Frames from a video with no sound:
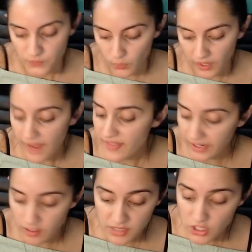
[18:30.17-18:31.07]
Okay, and
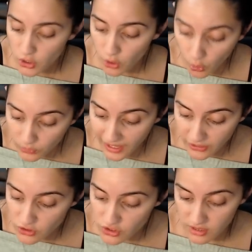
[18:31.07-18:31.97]
that could be your own
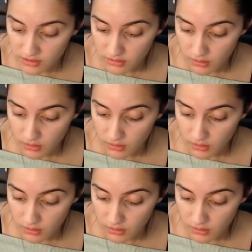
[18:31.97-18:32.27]
energy.